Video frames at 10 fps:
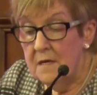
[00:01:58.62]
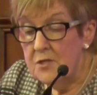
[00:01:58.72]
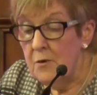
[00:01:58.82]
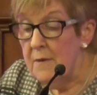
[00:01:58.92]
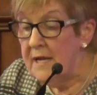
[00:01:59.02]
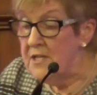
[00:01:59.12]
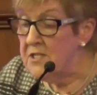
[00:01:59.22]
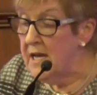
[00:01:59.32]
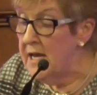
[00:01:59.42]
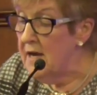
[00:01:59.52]
So he went
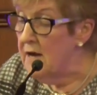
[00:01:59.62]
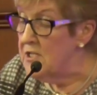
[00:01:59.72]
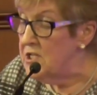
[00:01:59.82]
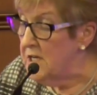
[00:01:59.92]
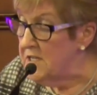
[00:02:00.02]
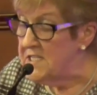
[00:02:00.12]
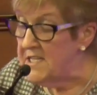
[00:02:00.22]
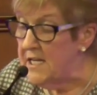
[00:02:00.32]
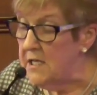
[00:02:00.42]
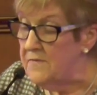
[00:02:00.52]
into Hagar and she
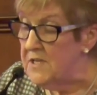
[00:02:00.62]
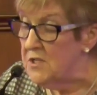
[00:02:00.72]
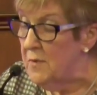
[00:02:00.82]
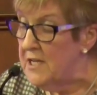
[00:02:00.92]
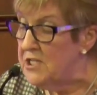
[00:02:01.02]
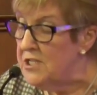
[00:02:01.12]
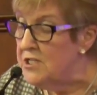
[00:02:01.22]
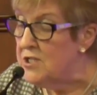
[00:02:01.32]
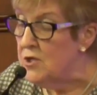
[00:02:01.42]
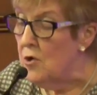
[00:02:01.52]
conceived. And when she
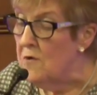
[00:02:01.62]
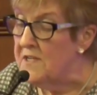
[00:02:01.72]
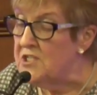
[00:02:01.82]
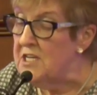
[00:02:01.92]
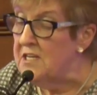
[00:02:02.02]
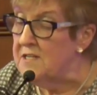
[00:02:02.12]
saw that she had